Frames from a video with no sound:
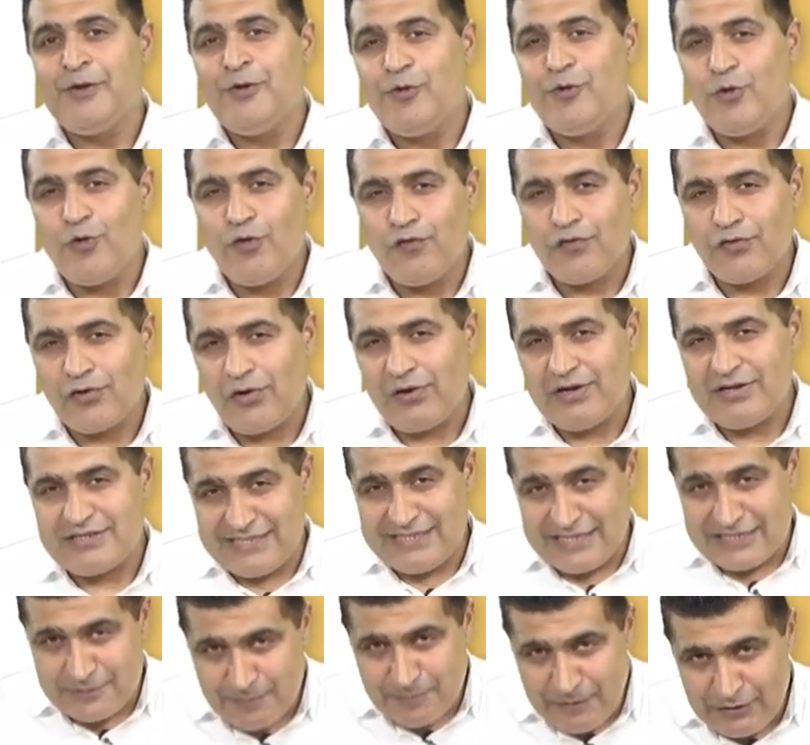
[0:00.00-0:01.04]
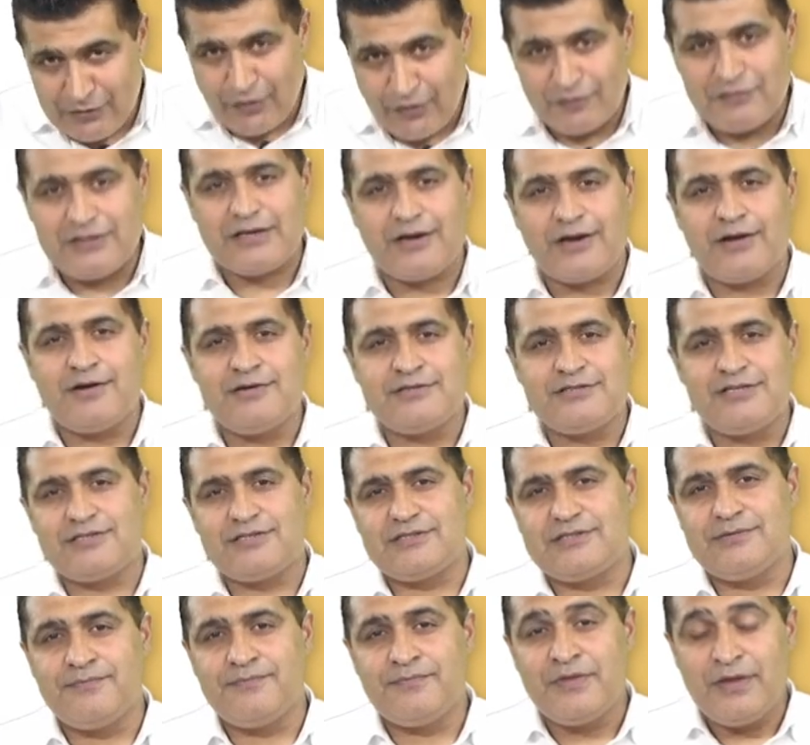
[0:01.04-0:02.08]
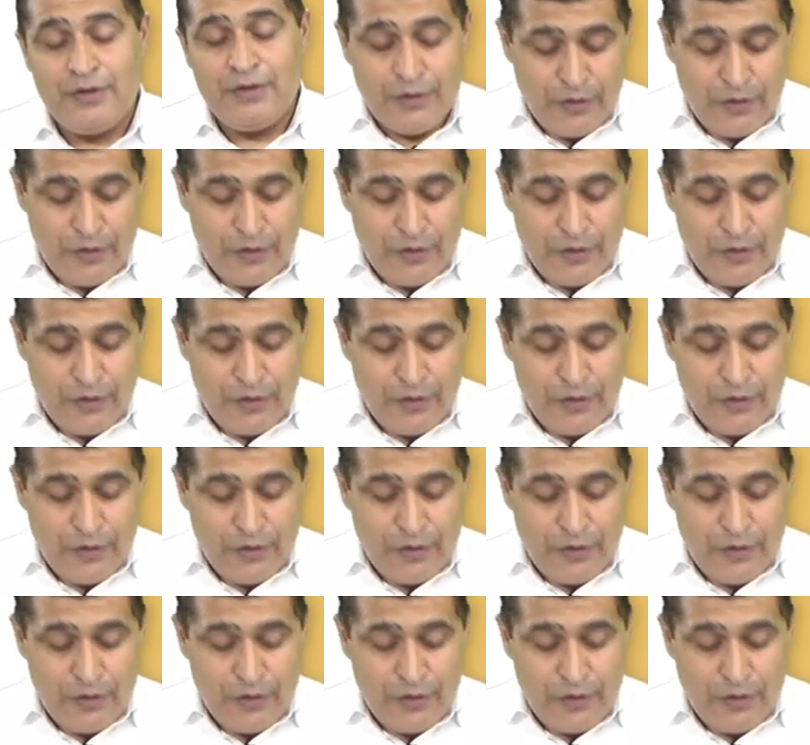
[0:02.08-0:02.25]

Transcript: overall assessment of the current system.